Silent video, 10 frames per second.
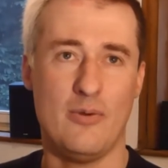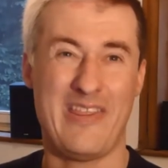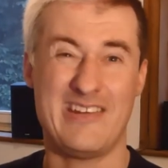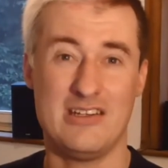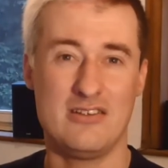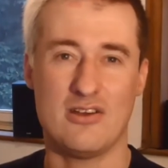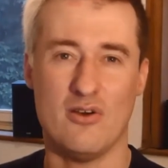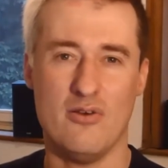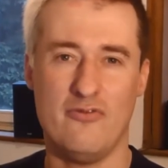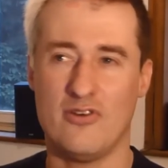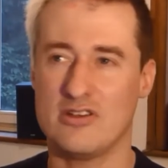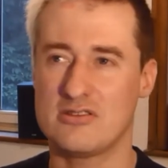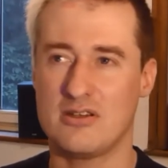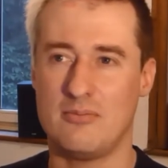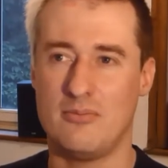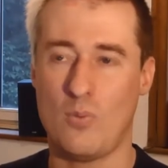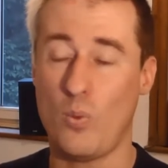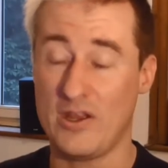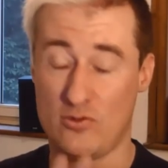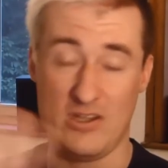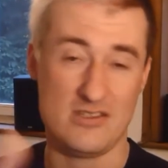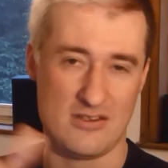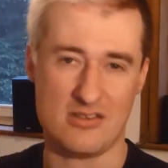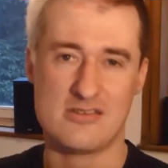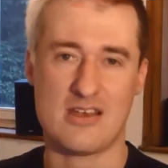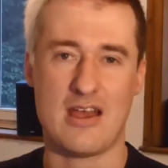but they didn't go for some weird reasons